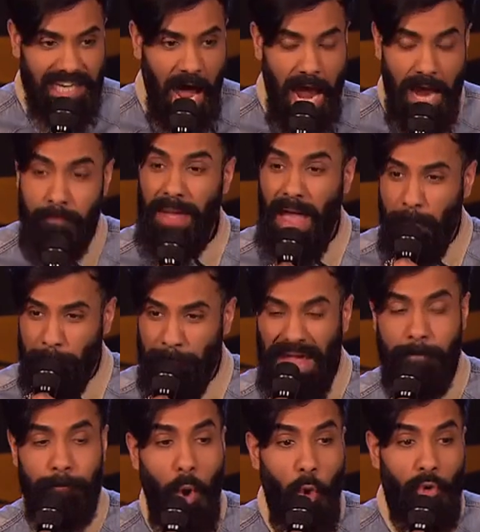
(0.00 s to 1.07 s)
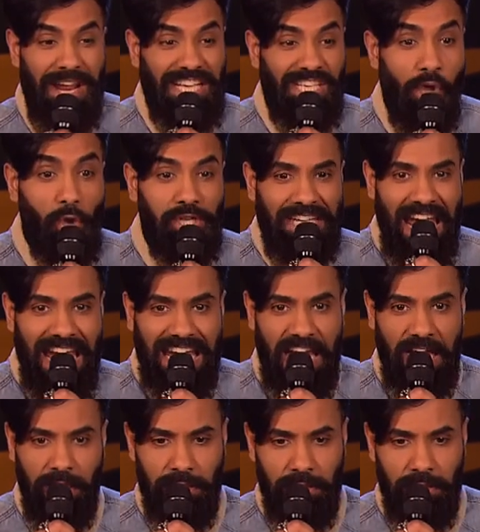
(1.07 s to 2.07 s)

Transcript: time, bit more exotic.